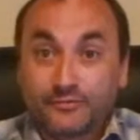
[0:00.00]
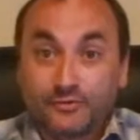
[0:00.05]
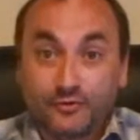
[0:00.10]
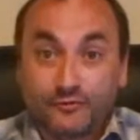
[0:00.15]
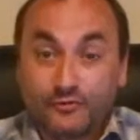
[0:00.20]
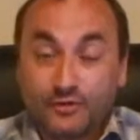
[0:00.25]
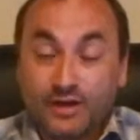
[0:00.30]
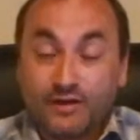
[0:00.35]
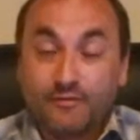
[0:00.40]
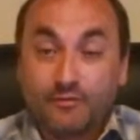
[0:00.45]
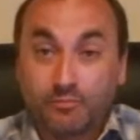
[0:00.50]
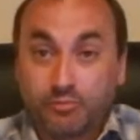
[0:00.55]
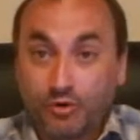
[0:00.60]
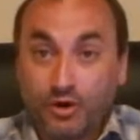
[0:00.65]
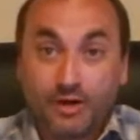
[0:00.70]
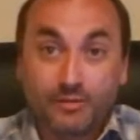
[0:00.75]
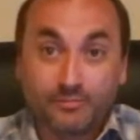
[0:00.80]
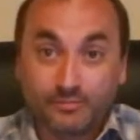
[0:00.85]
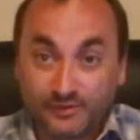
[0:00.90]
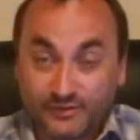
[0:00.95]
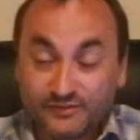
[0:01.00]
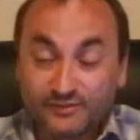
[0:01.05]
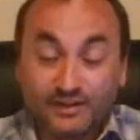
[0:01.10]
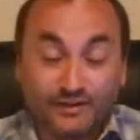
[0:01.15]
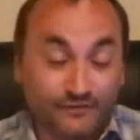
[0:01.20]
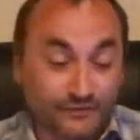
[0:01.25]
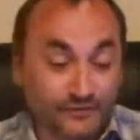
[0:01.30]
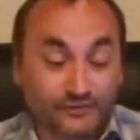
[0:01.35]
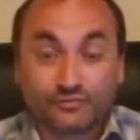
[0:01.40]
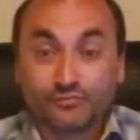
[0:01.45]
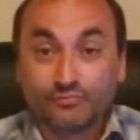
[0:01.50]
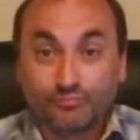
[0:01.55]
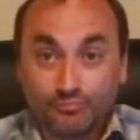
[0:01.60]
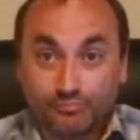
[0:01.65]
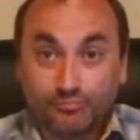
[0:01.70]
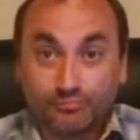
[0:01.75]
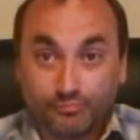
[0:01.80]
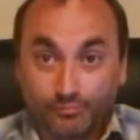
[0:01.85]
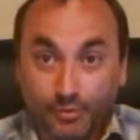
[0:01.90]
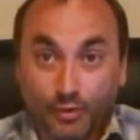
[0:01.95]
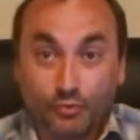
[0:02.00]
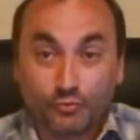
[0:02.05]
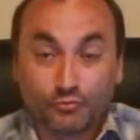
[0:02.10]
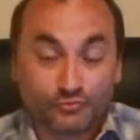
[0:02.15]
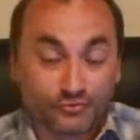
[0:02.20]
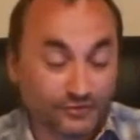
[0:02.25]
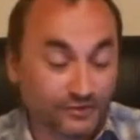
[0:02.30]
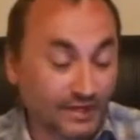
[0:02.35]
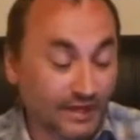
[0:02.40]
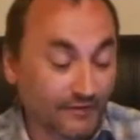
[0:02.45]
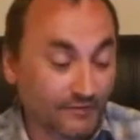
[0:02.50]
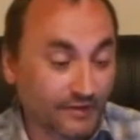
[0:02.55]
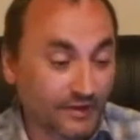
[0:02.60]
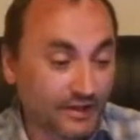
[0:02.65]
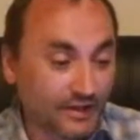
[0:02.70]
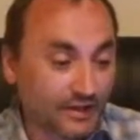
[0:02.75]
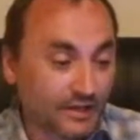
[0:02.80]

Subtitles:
So if you have a problem, this stuff is potent stuff.